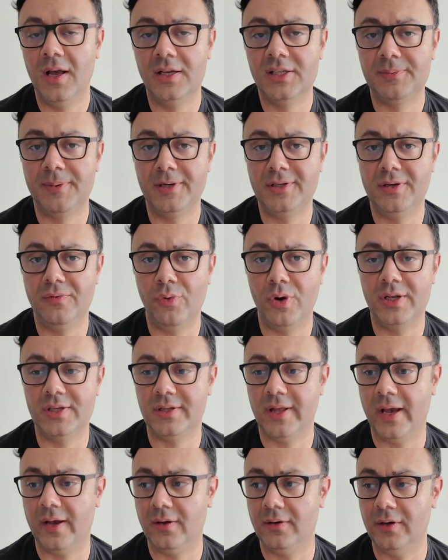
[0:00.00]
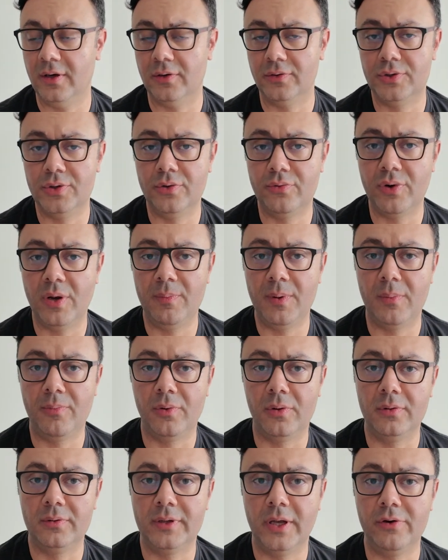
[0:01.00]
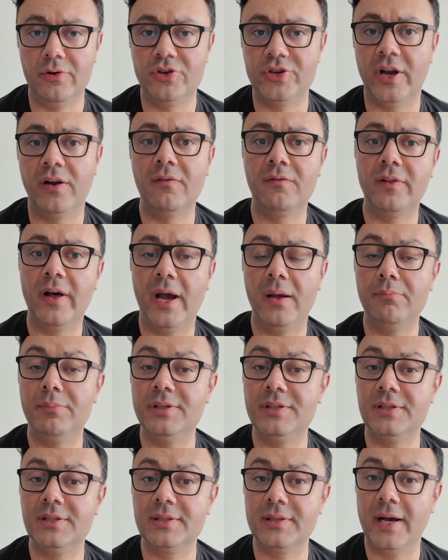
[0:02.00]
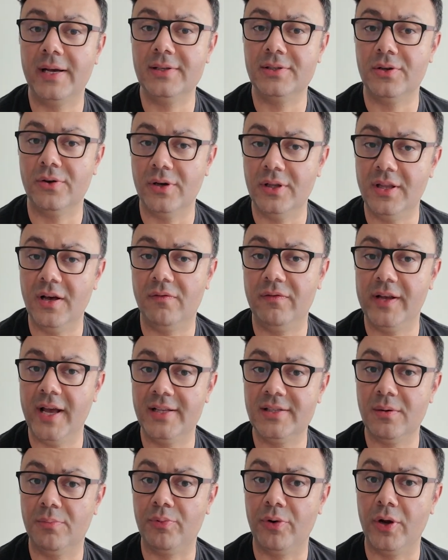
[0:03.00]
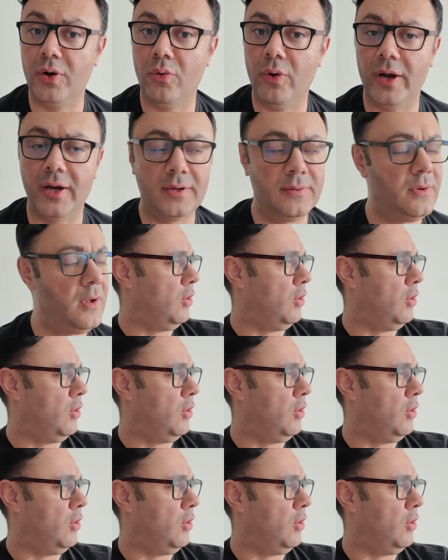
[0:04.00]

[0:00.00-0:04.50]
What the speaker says: Especially when it's like, 2-3 people that you're trying to fly in business class. So it definitely adds up pretty quick.